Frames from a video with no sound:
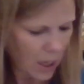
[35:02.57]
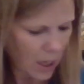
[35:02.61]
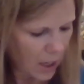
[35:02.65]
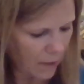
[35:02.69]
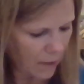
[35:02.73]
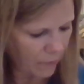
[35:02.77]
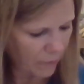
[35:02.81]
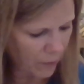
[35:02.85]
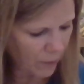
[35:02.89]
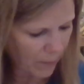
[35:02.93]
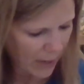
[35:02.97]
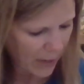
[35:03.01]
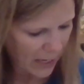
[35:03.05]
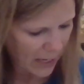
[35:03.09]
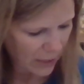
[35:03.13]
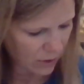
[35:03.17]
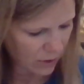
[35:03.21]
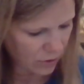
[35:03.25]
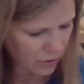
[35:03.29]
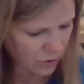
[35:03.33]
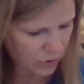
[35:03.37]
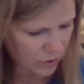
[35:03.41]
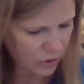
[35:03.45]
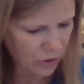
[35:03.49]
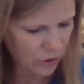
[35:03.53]
of the
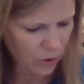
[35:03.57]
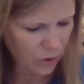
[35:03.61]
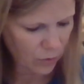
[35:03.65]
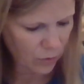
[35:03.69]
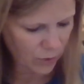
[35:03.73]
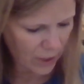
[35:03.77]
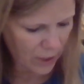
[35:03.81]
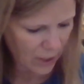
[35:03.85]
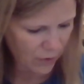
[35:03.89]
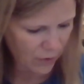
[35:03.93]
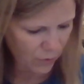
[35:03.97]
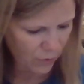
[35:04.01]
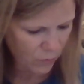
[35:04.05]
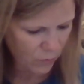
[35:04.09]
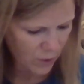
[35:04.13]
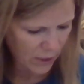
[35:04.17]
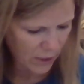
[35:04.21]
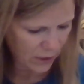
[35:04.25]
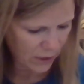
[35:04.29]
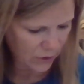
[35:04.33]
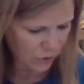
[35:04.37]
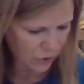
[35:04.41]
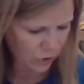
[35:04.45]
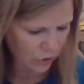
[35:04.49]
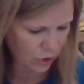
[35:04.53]
patterns. So the other
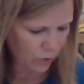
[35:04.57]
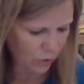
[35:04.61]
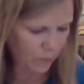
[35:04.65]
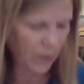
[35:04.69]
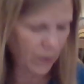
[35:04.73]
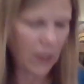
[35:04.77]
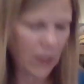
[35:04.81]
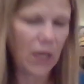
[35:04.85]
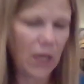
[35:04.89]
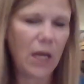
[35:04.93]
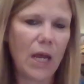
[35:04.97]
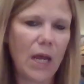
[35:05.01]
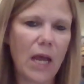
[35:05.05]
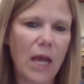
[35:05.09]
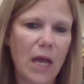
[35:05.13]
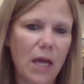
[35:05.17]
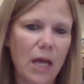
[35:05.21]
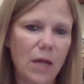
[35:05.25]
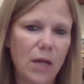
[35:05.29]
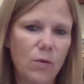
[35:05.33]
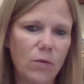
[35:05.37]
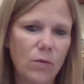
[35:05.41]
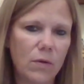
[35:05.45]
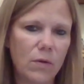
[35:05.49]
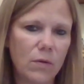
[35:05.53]
one is Snoopy
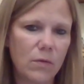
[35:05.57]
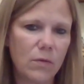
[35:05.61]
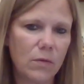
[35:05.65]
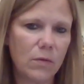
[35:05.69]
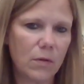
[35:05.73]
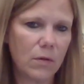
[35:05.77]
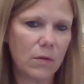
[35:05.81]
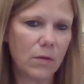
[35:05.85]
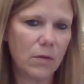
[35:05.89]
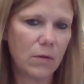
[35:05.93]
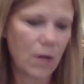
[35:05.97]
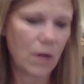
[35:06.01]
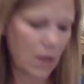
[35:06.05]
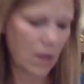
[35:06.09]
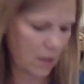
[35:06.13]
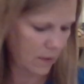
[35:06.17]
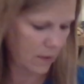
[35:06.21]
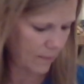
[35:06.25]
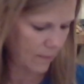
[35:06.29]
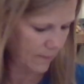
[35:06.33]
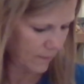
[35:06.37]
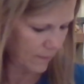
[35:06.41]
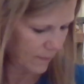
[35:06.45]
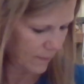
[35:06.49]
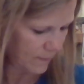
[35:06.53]
and
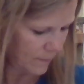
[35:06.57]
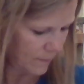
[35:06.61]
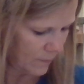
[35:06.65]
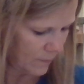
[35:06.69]
um,